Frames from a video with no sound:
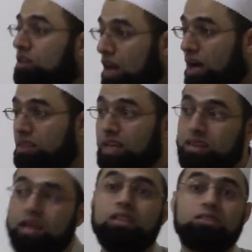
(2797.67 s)
and
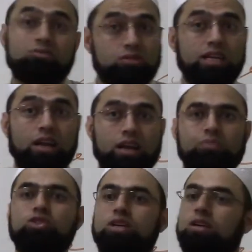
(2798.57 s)
then they tell
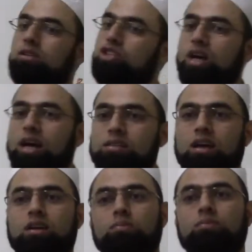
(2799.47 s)
him she has
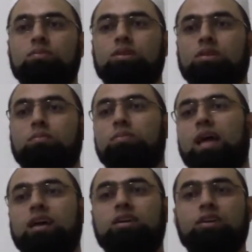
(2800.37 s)
like a
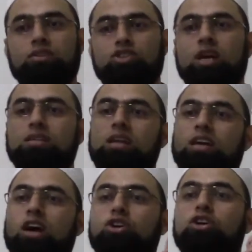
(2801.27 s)
black hair, she has
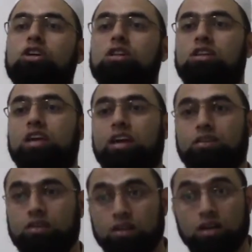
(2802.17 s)
like a curled hair.